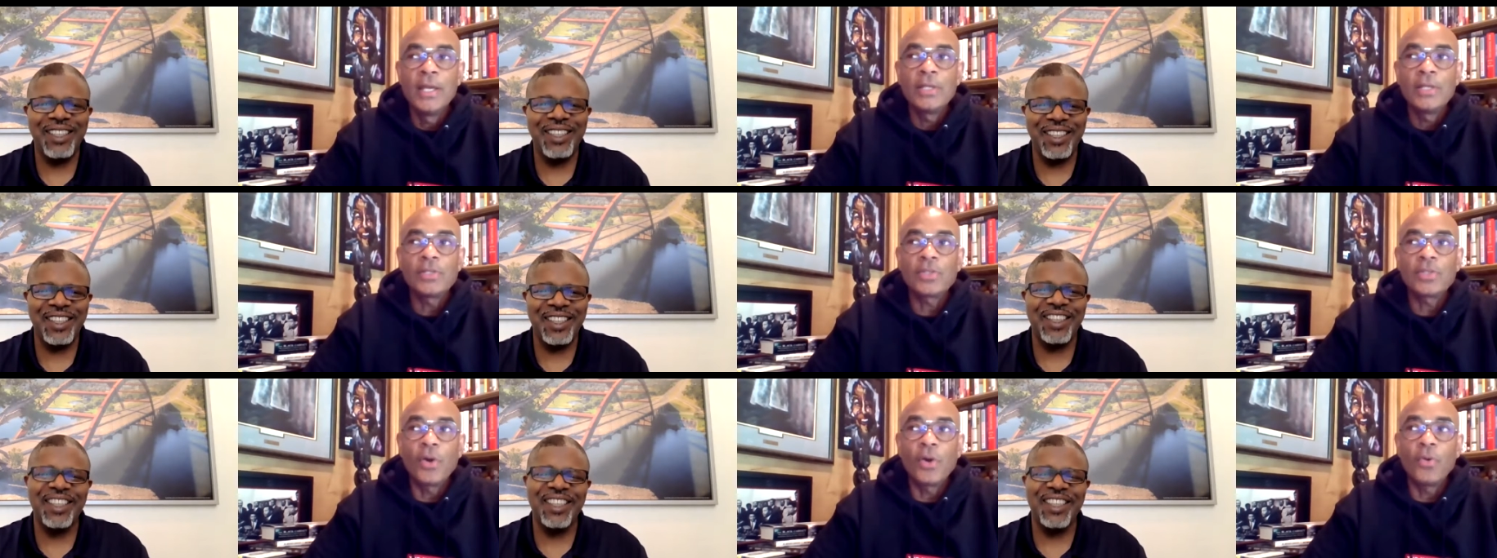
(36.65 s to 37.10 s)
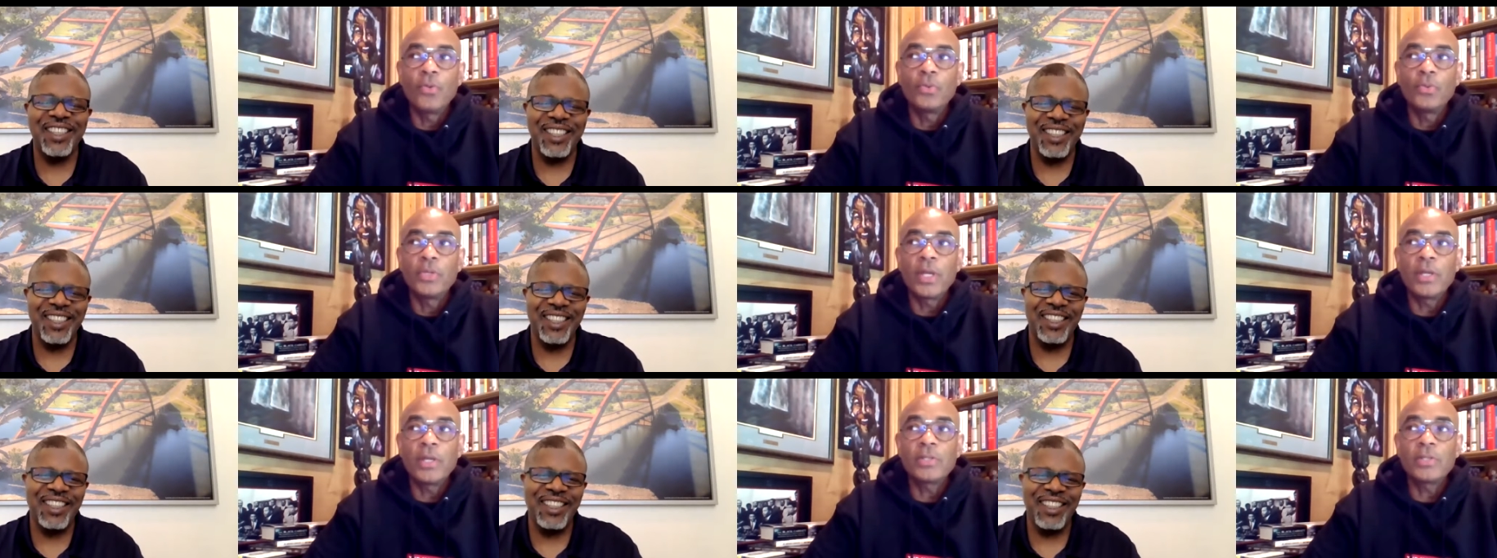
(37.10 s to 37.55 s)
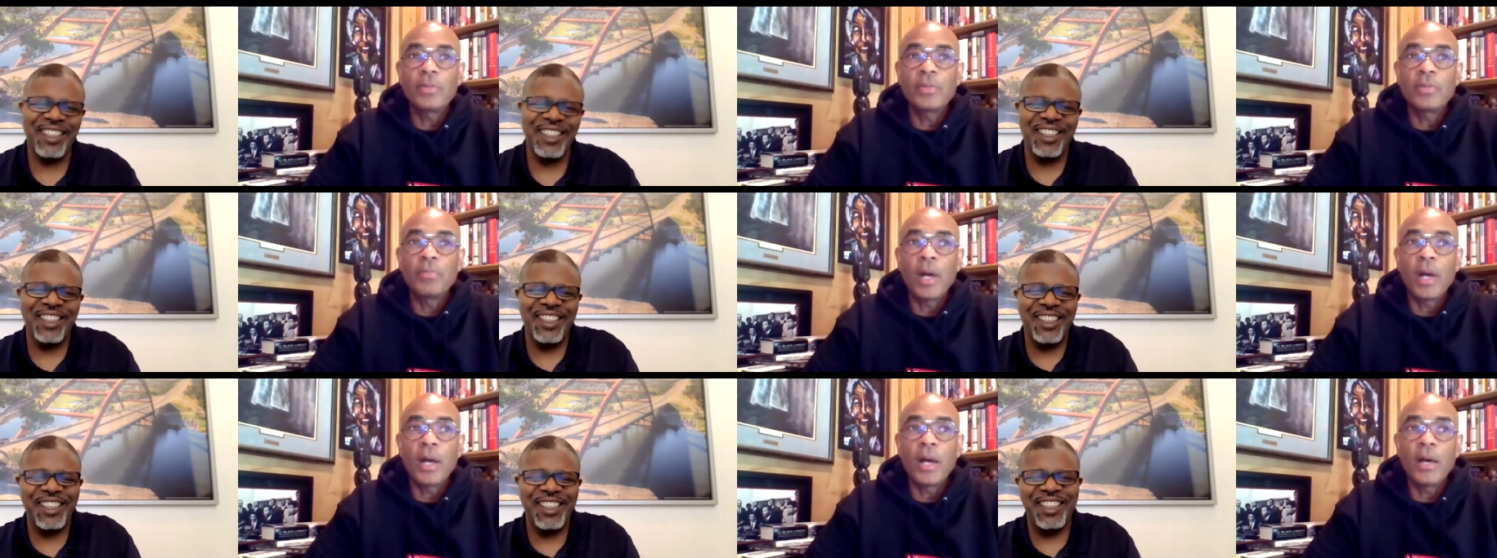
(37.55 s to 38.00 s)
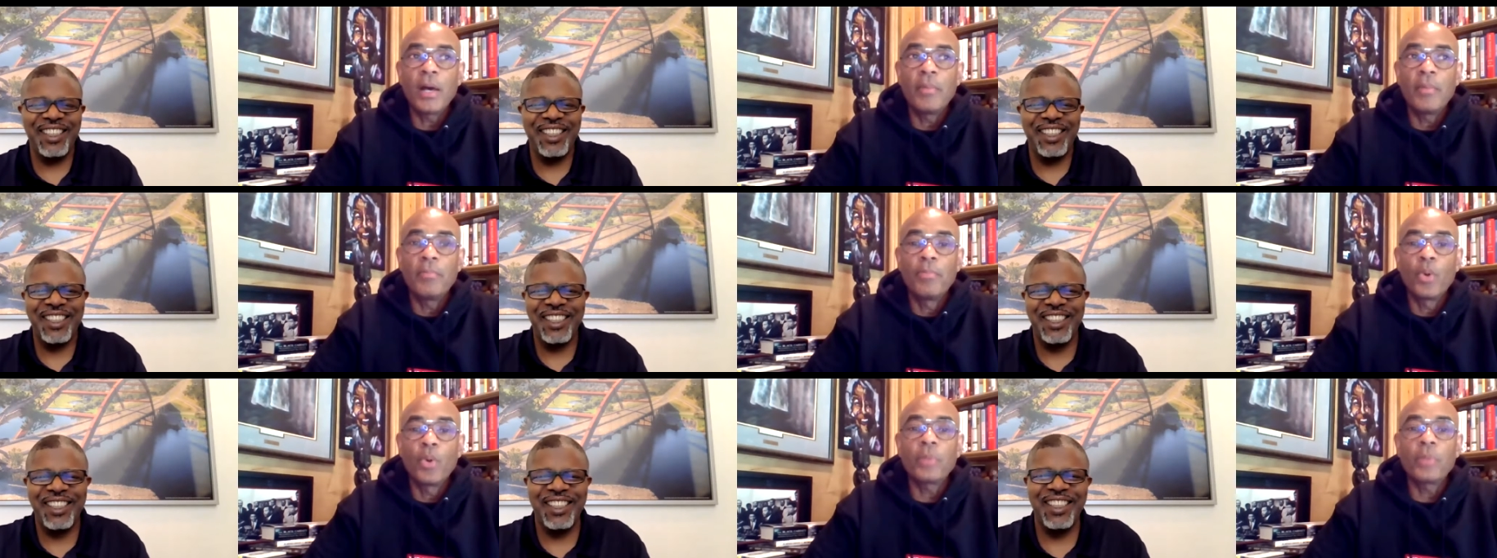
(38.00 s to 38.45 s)
Speaker 1: So there's a, a,
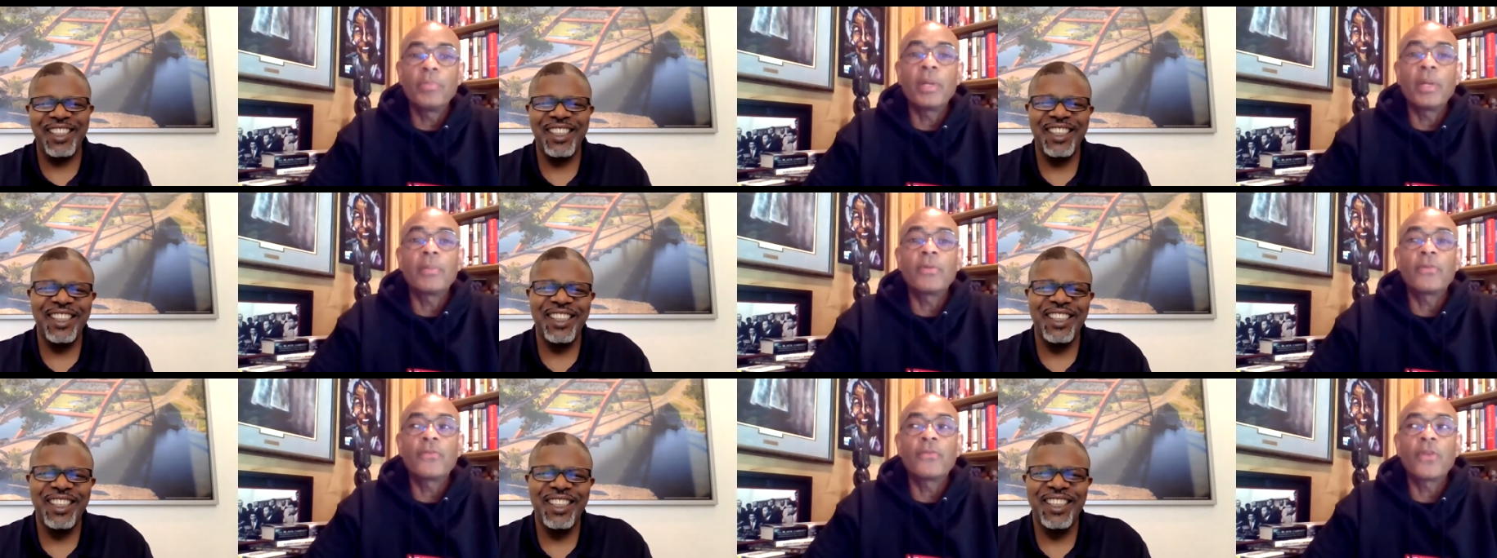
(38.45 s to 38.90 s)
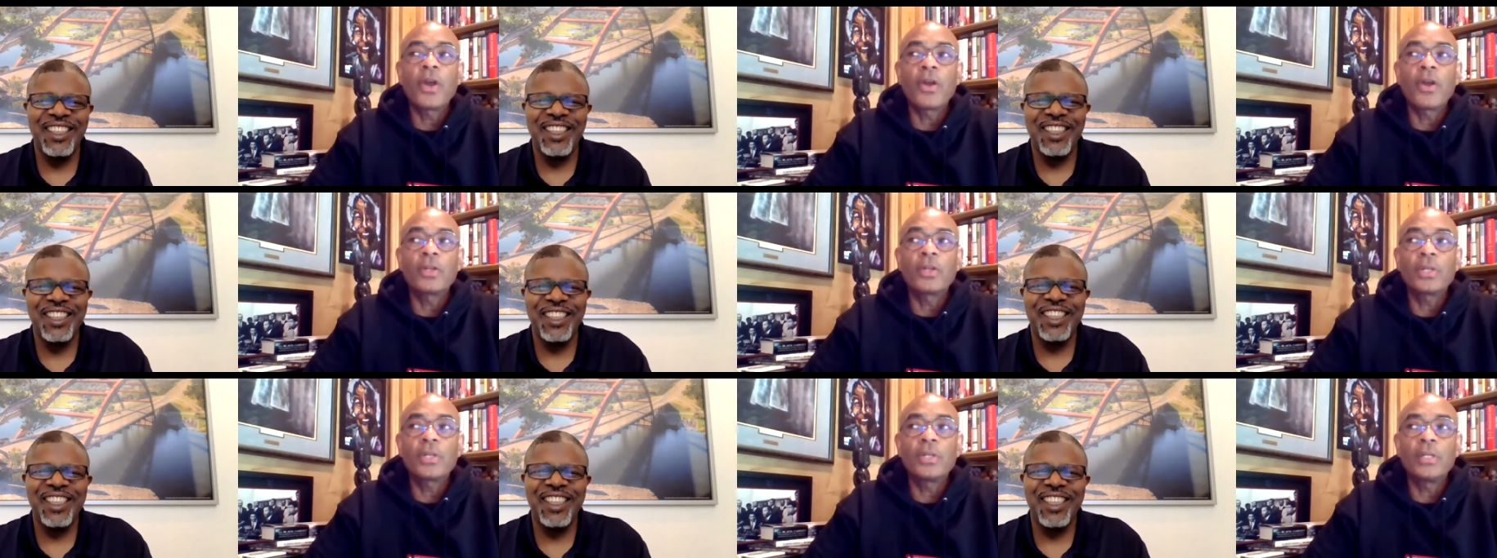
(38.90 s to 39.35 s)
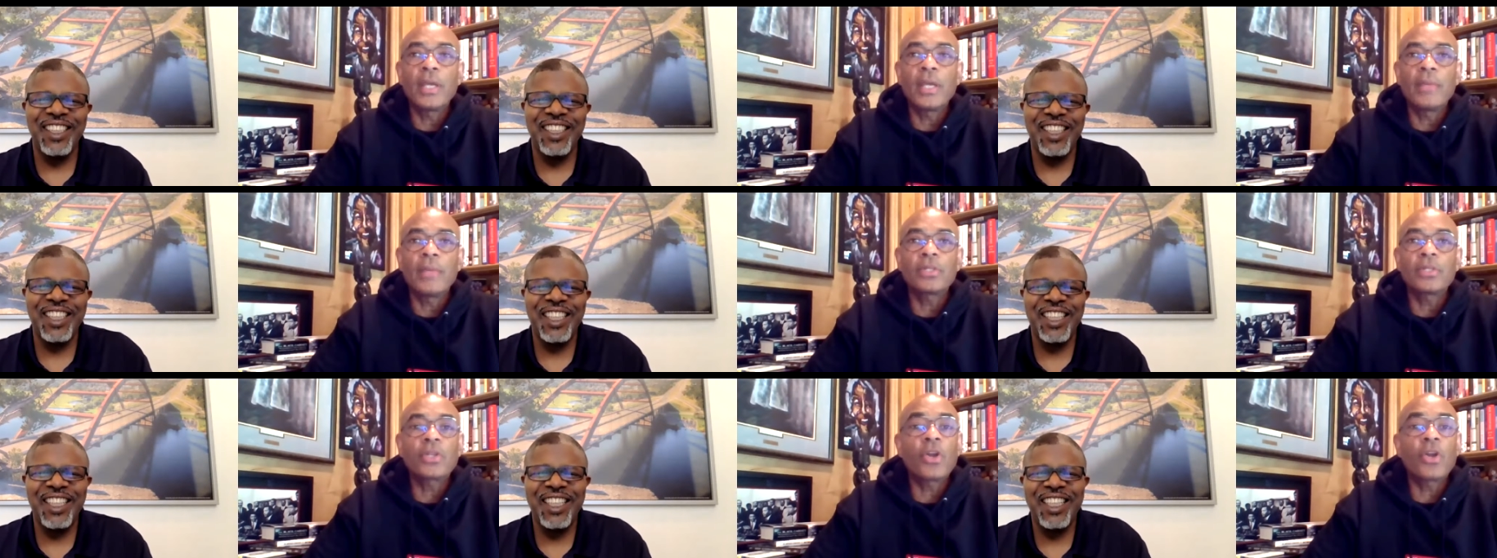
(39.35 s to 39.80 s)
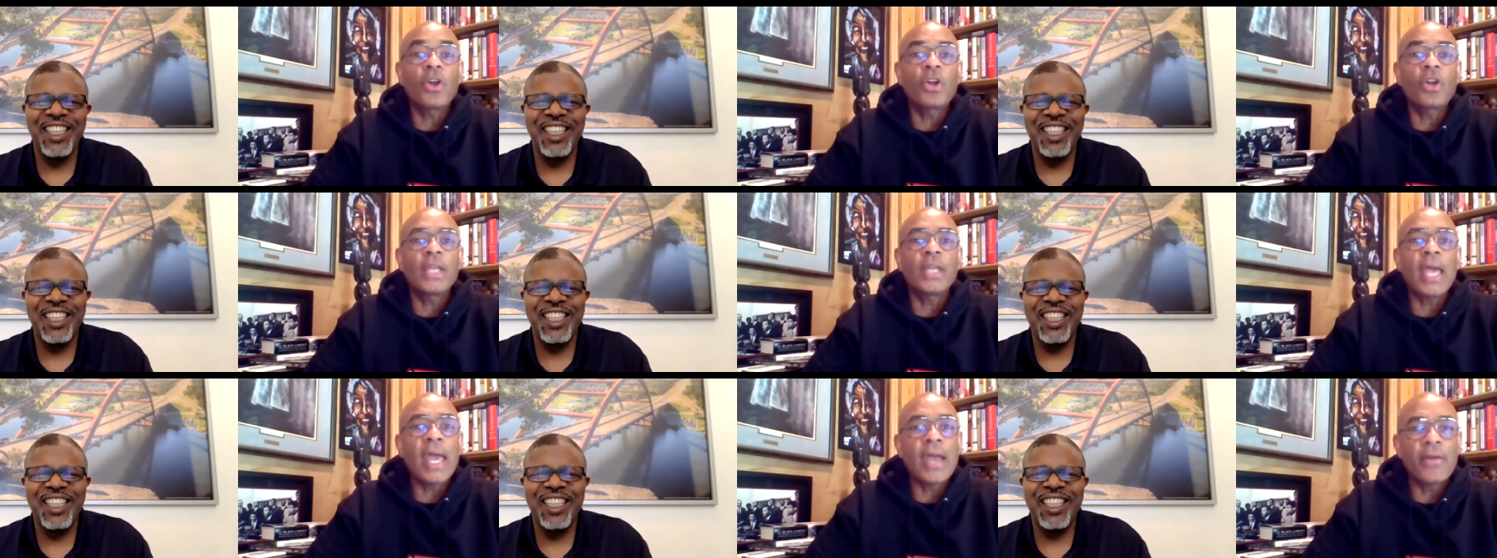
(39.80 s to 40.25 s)
board member of ours. Her name is
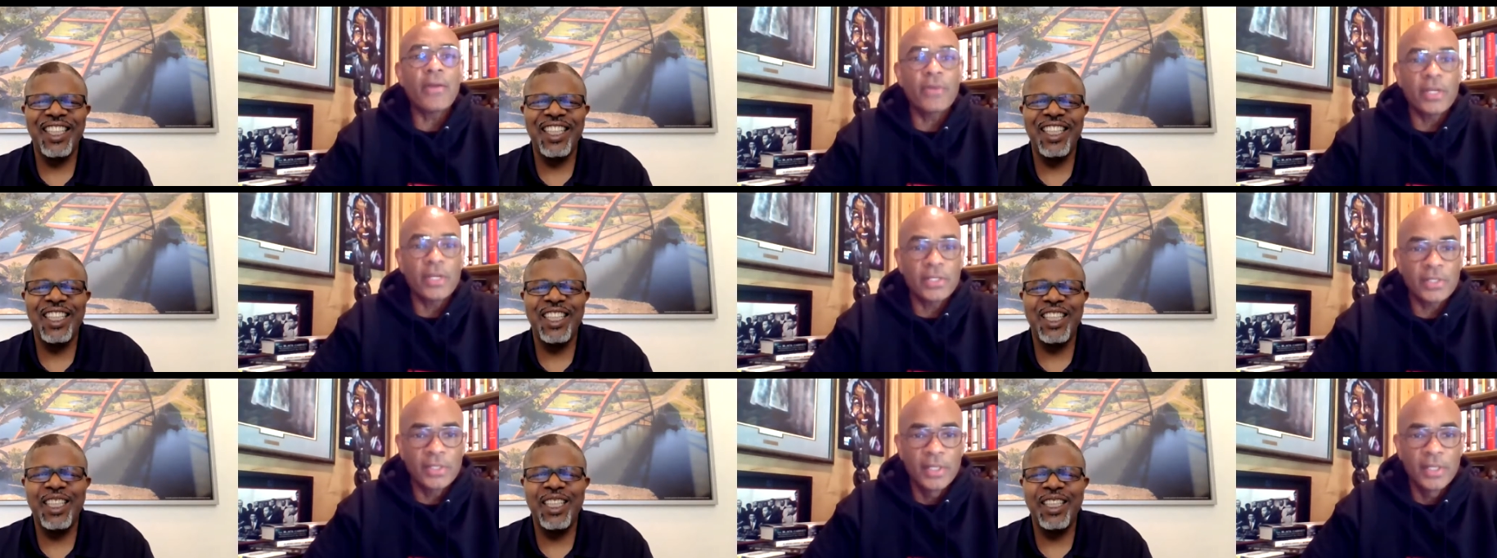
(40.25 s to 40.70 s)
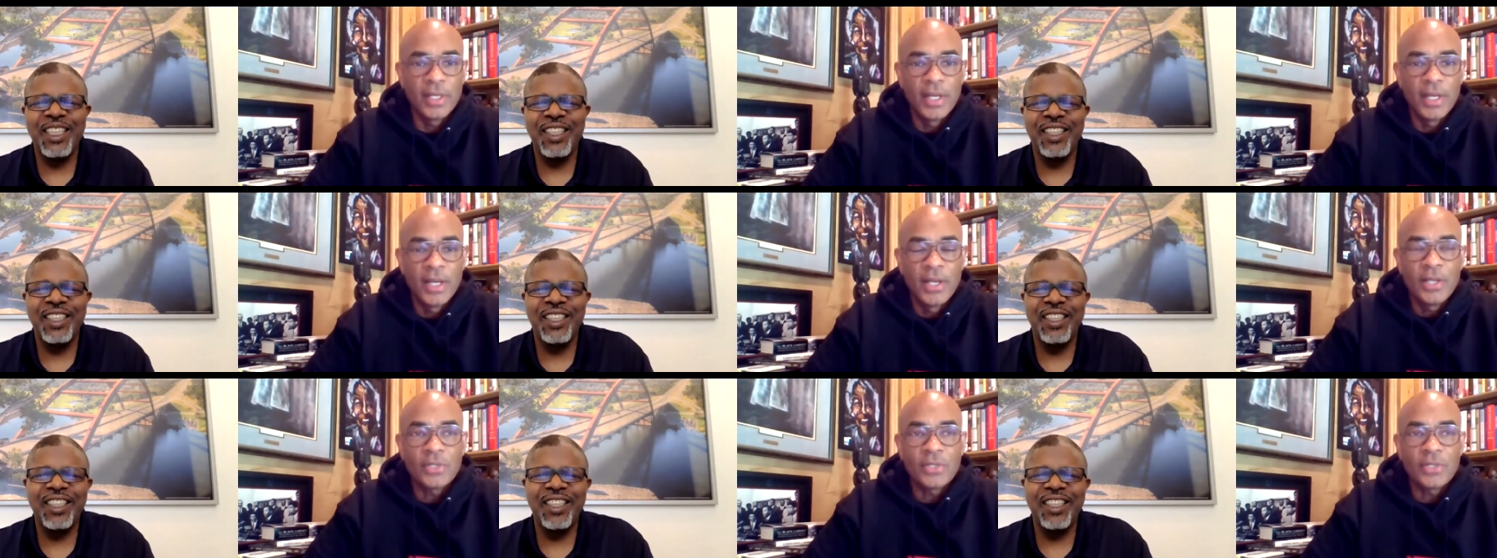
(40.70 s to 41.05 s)
Carla Harris.